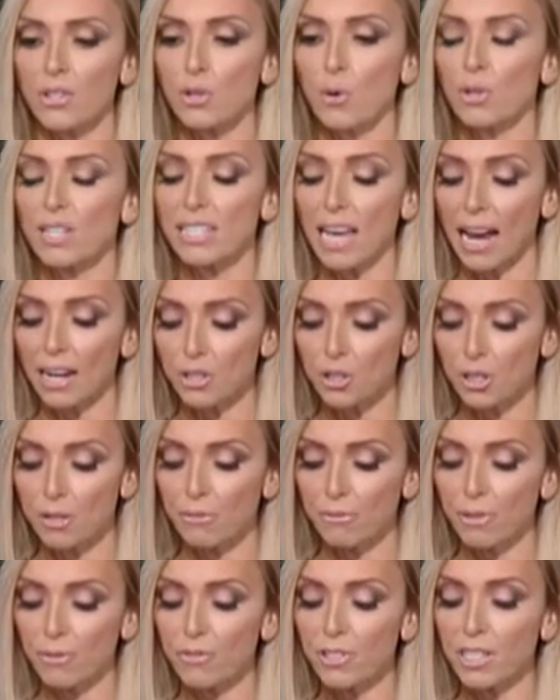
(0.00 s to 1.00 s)
so it's actually a
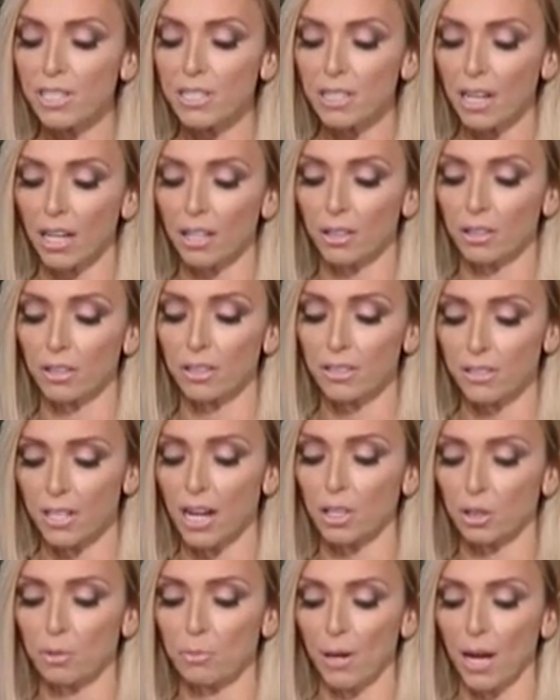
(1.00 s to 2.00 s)

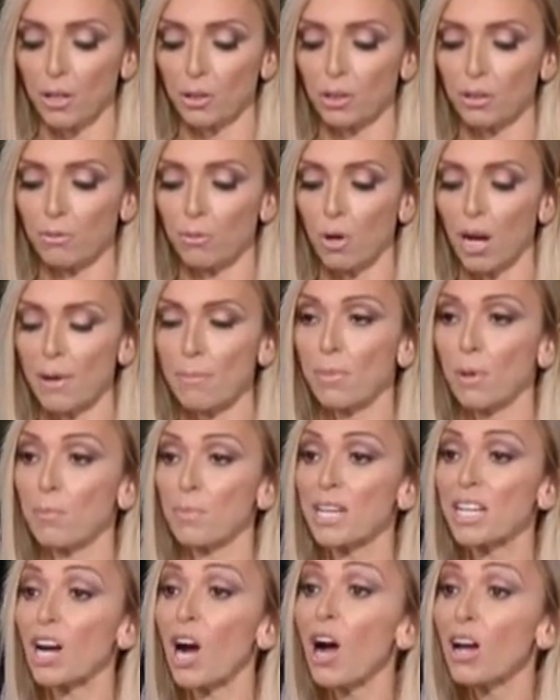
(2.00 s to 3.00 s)
$15 bottle of wine, but
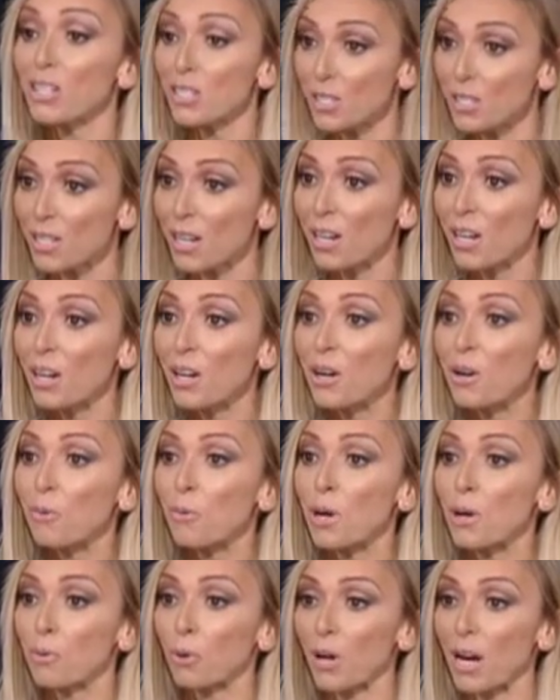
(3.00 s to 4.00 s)
because
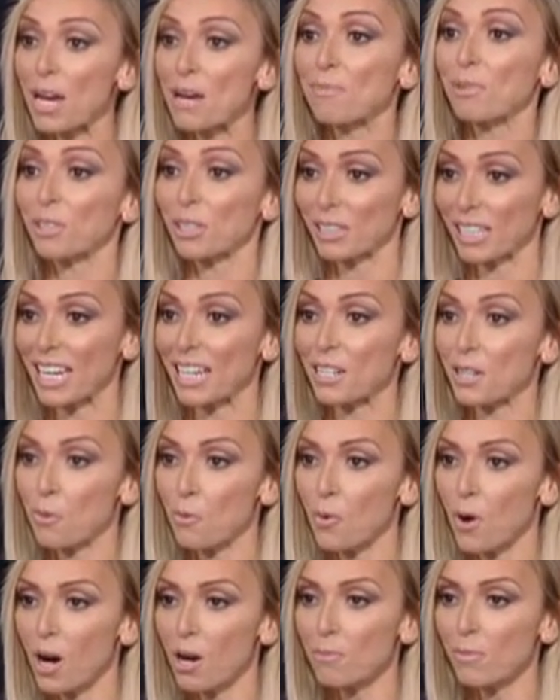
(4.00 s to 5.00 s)
we were able to land at
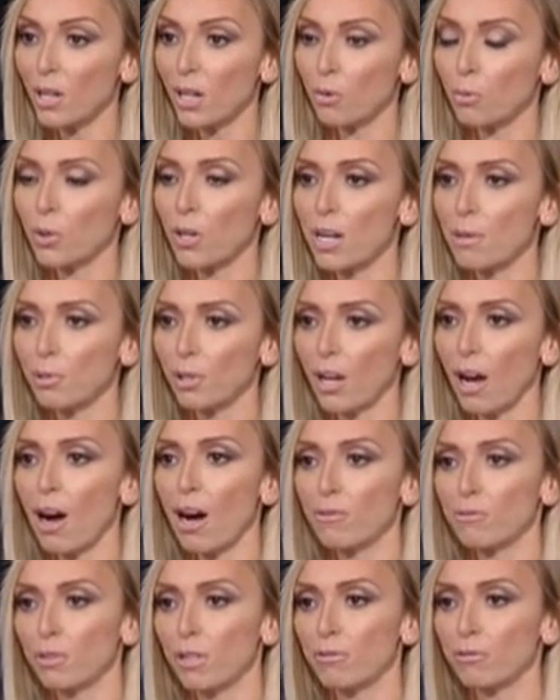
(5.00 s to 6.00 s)
Walmart, we're able to
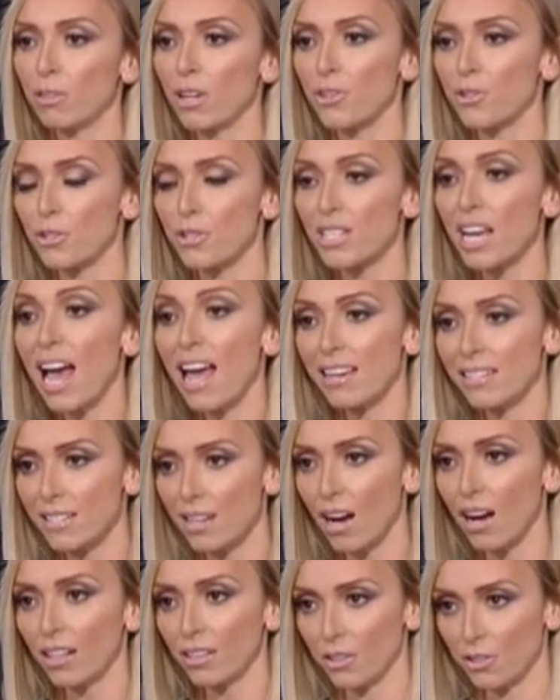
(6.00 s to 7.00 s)
offer it for under
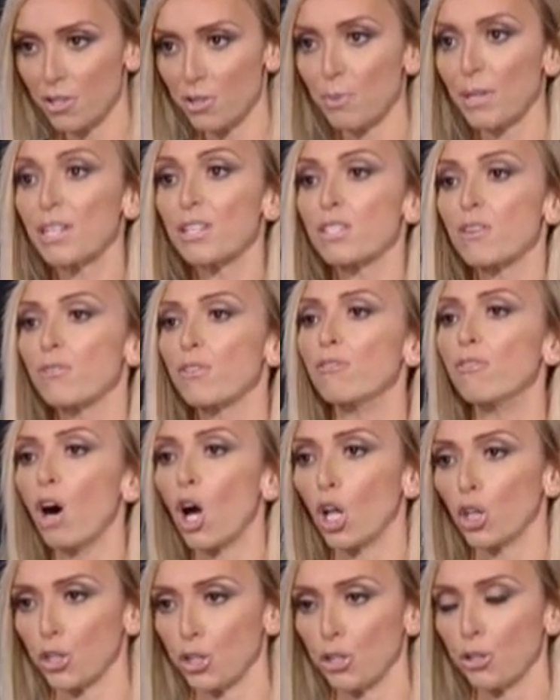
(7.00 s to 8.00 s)
$10 because of the
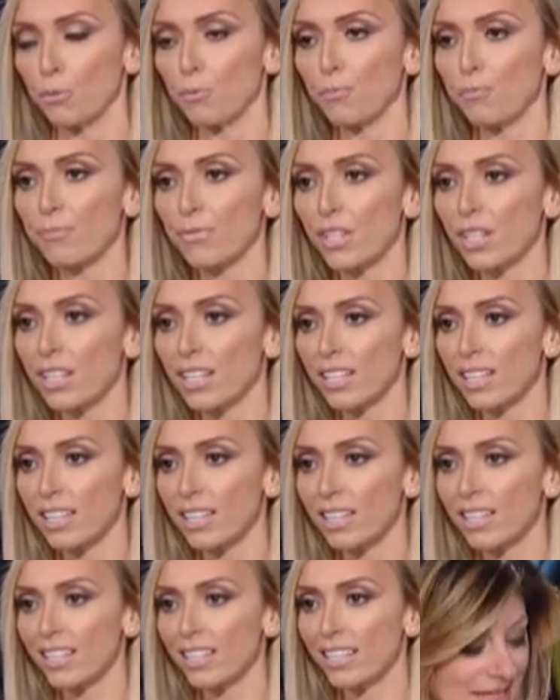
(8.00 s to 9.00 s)
volume. Wow, that
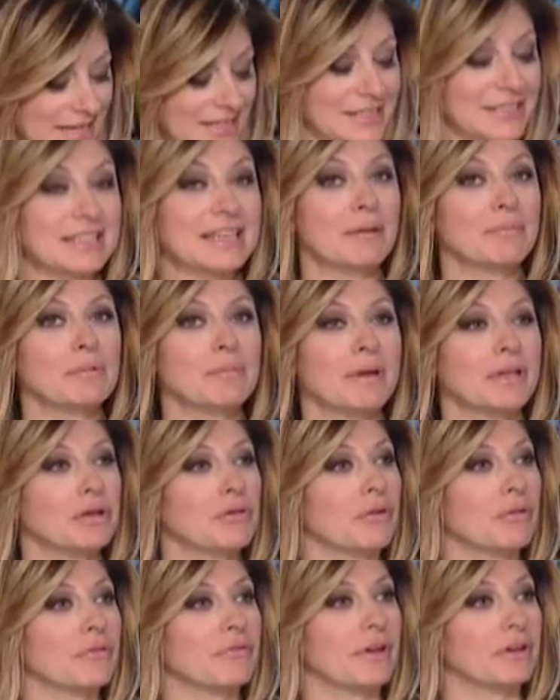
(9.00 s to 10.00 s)
is fantastic. Yeah. Tell me about
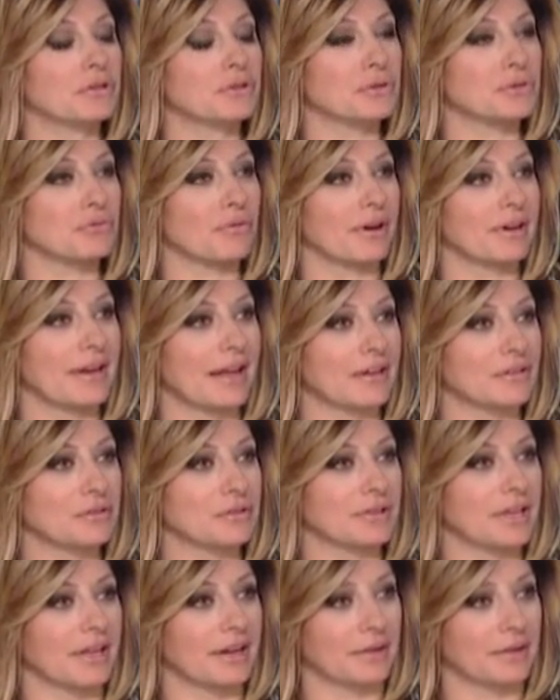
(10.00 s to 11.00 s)
your other ventures right now, Giuliana. Yeah,